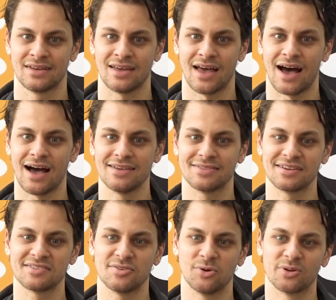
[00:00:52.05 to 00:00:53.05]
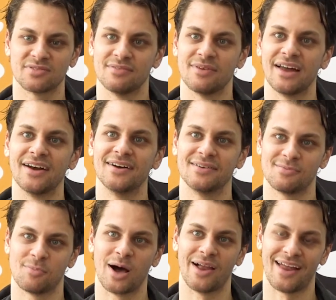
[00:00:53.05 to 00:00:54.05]
He thinks he knows me better,
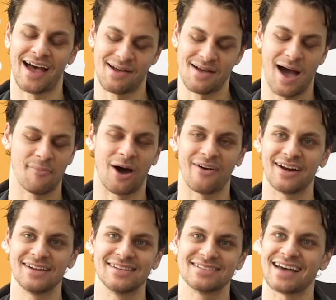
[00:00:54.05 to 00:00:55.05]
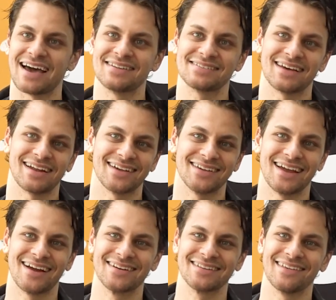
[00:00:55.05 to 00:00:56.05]
but I'm already inside his head, I can
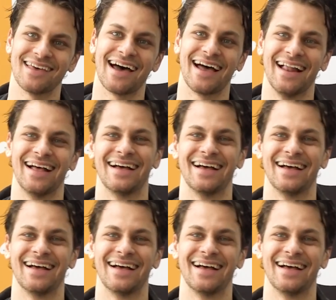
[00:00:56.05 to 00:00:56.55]
guarantee that.